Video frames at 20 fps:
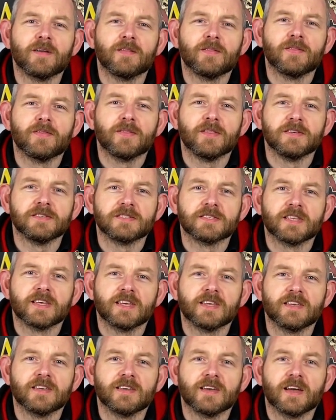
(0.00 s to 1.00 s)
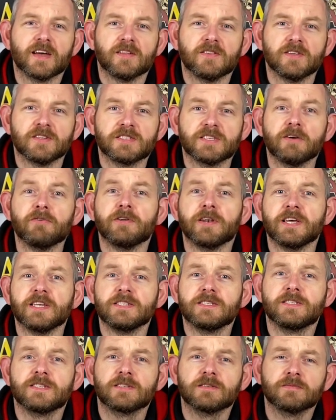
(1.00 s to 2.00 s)
There's the
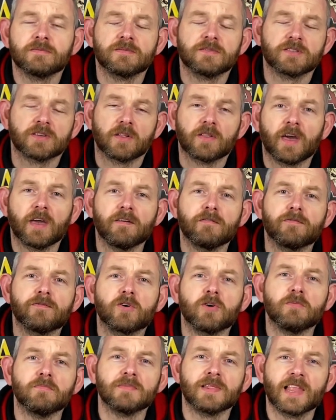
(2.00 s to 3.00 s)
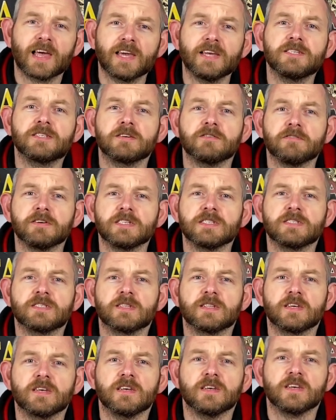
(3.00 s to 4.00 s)
Tyranids, so they've come later into
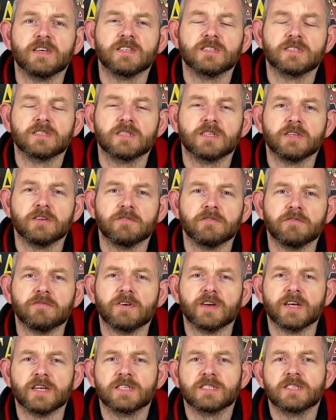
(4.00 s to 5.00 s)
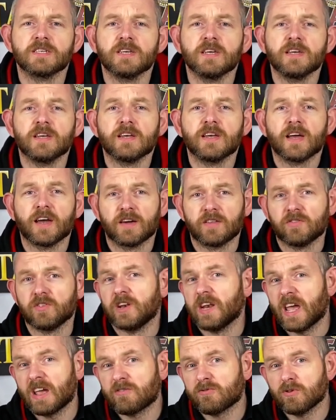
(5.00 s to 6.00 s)
the universe, and the
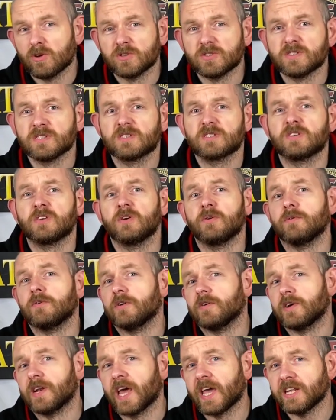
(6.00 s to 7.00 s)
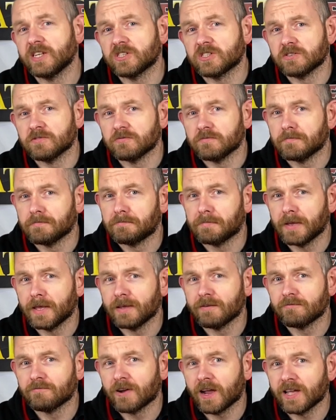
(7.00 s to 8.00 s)
Necrons, who are an ancient
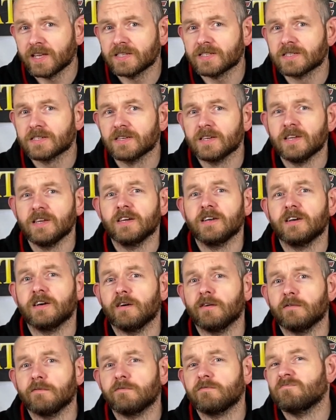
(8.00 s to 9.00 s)
race of